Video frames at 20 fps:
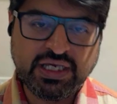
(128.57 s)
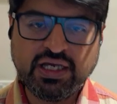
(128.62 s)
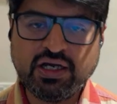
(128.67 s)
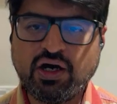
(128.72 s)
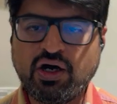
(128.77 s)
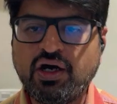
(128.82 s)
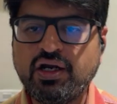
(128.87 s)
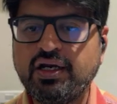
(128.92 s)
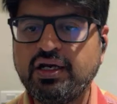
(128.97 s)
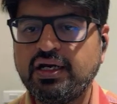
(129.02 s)

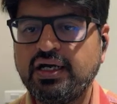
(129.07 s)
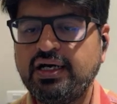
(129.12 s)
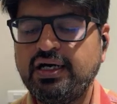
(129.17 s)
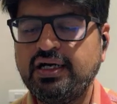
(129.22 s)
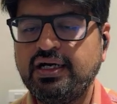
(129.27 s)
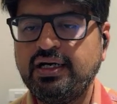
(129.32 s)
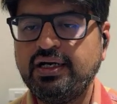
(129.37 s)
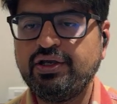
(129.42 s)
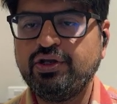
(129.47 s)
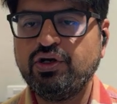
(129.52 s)
me on,
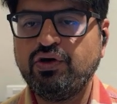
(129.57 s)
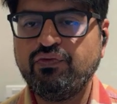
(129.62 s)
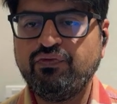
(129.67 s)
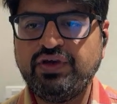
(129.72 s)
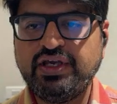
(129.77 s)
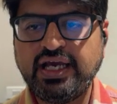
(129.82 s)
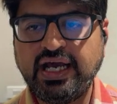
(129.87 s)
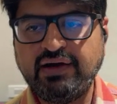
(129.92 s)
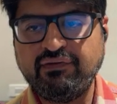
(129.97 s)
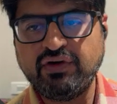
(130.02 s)

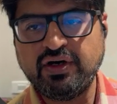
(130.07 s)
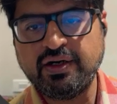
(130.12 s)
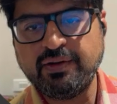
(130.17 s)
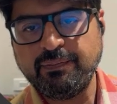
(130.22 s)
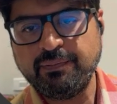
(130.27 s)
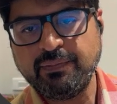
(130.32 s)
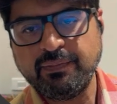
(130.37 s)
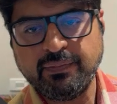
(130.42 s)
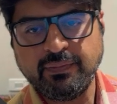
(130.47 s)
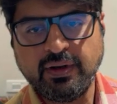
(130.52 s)
we have
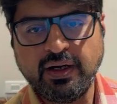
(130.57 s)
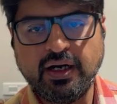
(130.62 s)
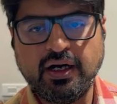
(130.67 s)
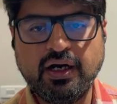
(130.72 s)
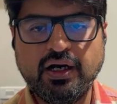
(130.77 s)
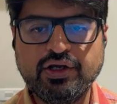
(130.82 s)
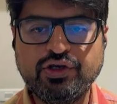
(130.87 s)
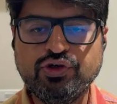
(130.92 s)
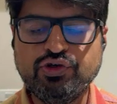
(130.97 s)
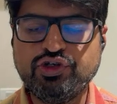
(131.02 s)
a
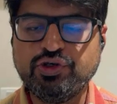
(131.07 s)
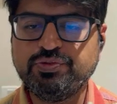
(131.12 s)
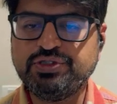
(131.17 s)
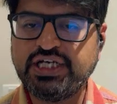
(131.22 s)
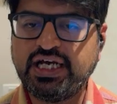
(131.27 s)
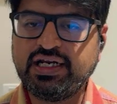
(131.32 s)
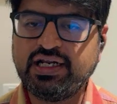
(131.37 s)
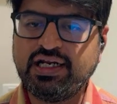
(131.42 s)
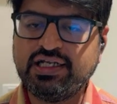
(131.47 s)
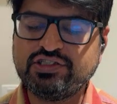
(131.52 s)
YouTube
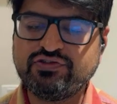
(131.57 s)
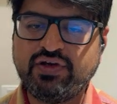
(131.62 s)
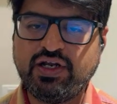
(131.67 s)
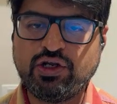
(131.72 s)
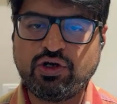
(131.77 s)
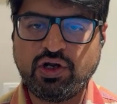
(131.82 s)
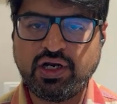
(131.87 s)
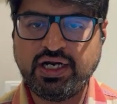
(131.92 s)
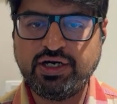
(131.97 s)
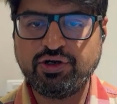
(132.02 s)
channel as
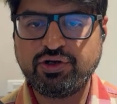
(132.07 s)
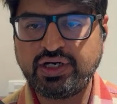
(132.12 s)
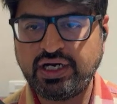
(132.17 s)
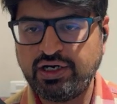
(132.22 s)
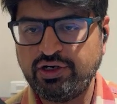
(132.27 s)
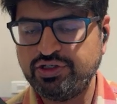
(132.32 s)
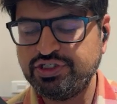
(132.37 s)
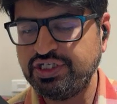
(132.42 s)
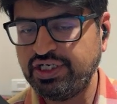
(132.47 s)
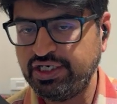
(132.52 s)
well called
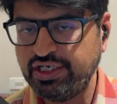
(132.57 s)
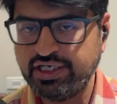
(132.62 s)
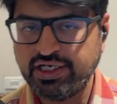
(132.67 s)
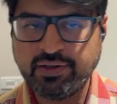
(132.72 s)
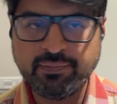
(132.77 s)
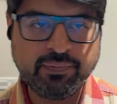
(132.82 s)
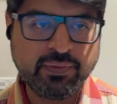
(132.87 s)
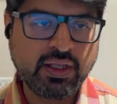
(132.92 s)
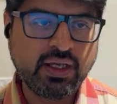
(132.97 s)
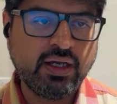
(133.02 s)
Endocrinology
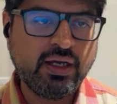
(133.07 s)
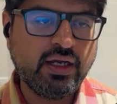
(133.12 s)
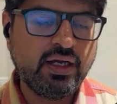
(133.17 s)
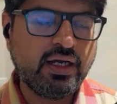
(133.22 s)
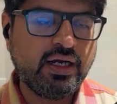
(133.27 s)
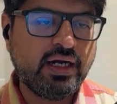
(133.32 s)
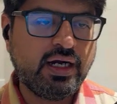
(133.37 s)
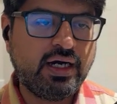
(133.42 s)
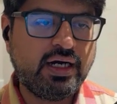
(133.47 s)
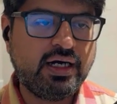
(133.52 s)
India.
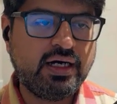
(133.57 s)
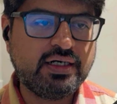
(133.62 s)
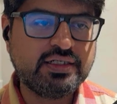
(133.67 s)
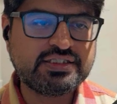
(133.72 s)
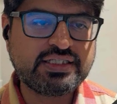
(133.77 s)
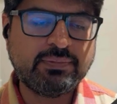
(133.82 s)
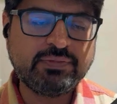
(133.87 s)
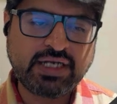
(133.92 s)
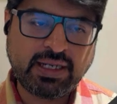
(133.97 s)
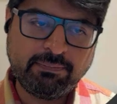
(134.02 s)

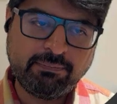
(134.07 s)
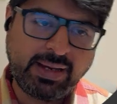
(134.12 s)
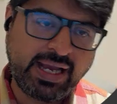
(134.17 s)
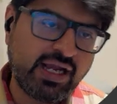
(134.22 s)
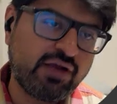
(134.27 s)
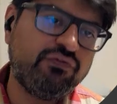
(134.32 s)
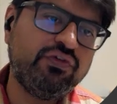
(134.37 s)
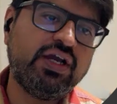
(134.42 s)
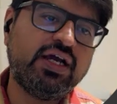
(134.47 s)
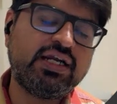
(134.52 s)
Sometime
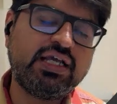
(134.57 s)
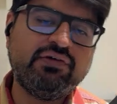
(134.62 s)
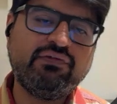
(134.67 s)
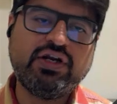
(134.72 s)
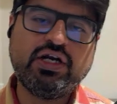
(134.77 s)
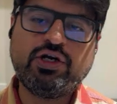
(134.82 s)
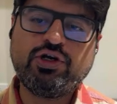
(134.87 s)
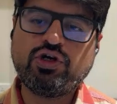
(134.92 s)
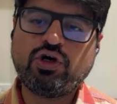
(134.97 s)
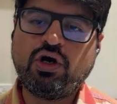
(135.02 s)
back, we had
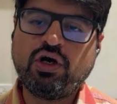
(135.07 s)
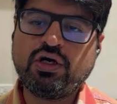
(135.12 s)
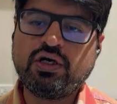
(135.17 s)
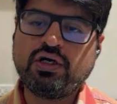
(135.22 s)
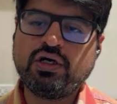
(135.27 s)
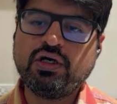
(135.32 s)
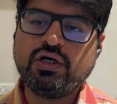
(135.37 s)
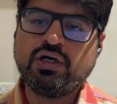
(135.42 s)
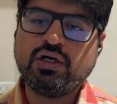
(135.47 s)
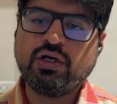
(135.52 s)
given a
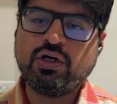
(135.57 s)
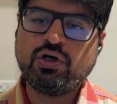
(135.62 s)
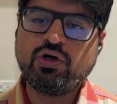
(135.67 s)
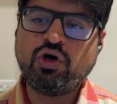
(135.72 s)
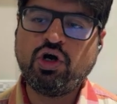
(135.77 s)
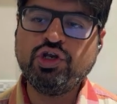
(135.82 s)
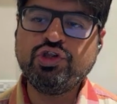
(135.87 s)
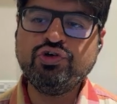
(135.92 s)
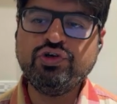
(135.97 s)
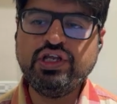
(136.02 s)
talk
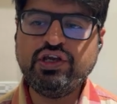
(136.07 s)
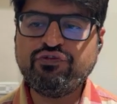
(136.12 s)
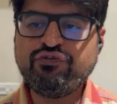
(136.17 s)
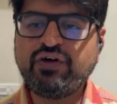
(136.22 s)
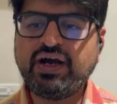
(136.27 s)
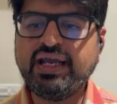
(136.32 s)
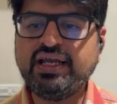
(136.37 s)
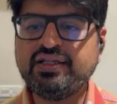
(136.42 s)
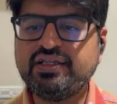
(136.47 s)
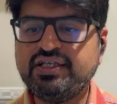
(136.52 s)
called
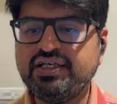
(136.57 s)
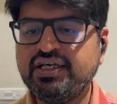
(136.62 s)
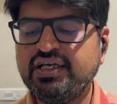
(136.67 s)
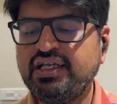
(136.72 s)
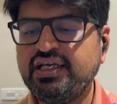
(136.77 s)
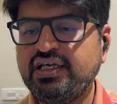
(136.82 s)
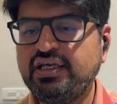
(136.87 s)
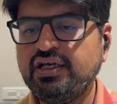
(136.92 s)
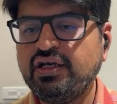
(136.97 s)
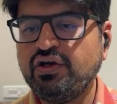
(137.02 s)
Unifying
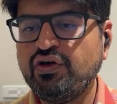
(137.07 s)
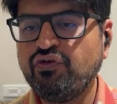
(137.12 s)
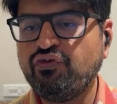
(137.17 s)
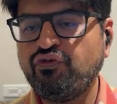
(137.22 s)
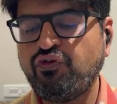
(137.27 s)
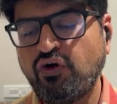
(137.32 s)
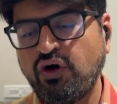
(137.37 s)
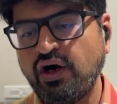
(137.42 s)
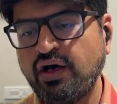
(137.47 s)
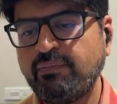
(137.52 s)
Theory
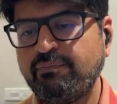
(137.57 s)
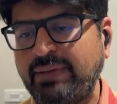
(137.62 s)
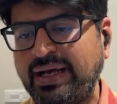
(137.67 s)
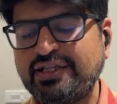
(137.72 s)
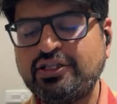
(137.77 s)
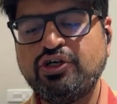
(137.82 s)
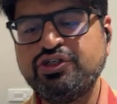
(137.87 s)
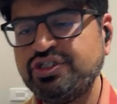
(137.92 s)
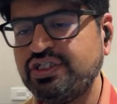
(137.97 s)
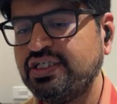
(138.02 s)
for
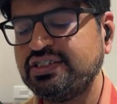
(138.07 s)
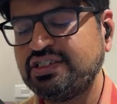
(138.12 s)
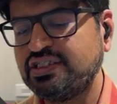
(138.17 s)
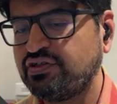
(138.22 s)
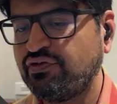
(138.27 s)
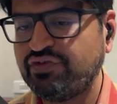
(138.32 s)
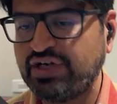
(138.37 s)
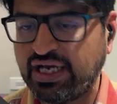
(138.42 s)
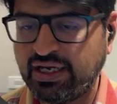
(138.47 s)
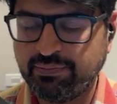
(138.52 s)

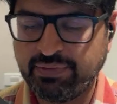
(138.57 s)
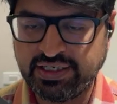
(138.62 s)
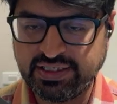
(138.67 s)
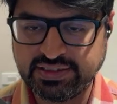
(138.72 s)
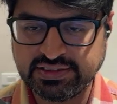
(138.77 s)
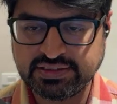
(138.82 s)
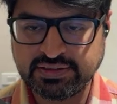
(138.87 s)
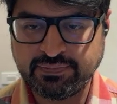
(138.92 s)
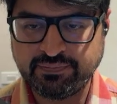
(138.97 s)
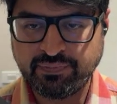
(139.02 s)
Pathogenesis of
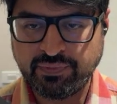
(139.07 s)
Diabetes.